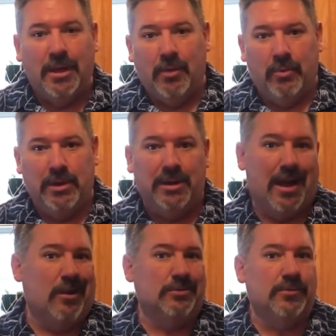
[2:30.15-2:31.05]
We need an
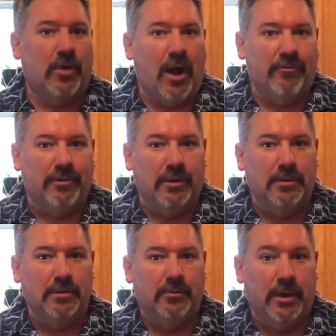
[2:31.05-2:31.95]
ounce of coffee,
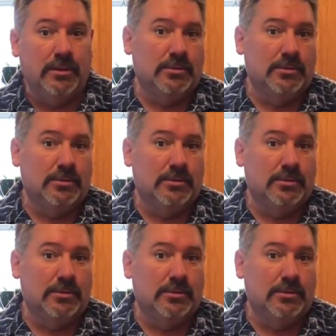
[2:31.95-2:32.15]
right?